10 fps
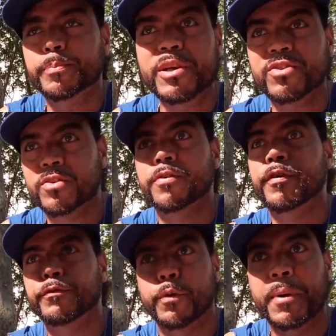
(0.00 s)
pieces of
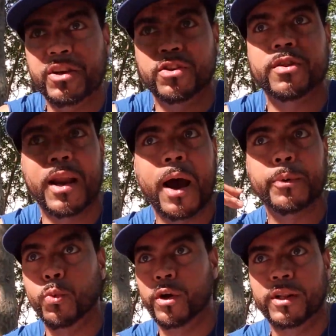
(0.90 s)
information that I
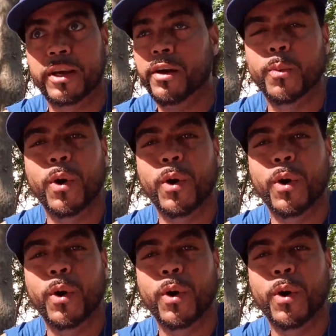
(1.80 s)
would want cleared up?